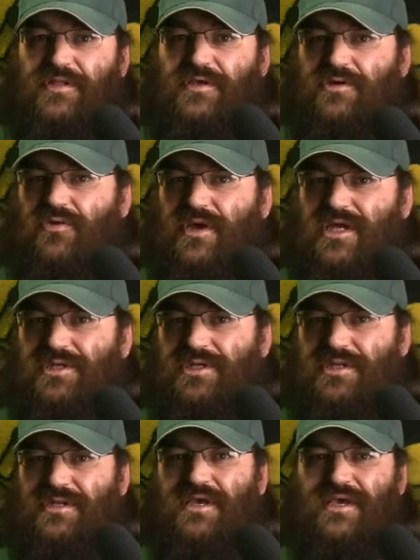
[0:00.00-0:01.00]
the
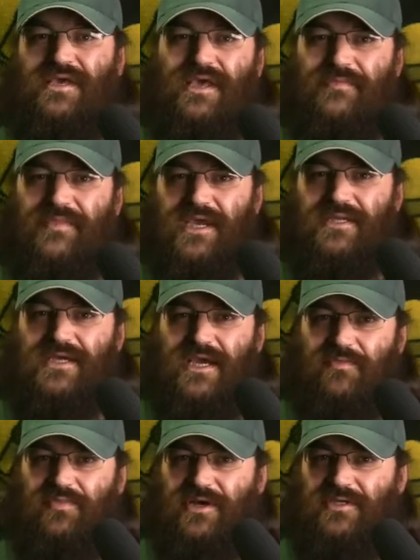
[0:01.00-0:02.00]
equation and make
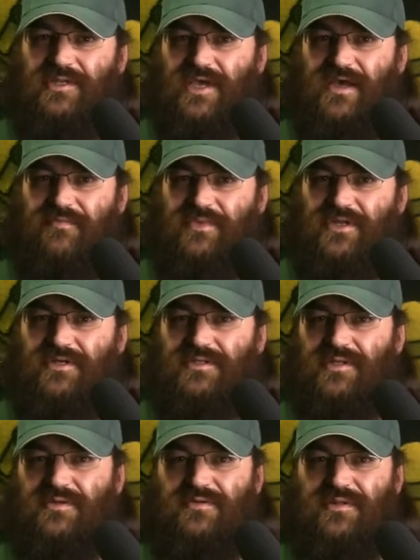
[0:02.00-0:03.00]
Dak Prescott beat
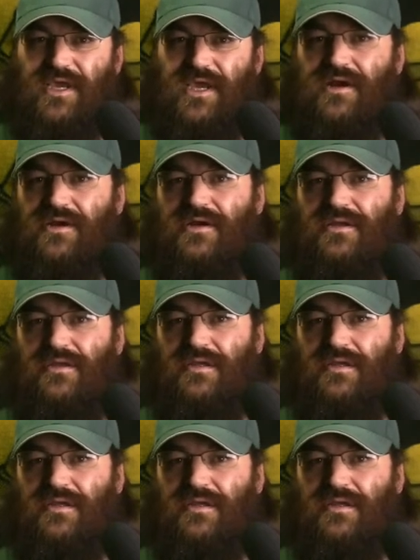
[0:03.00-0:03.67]
us through the air.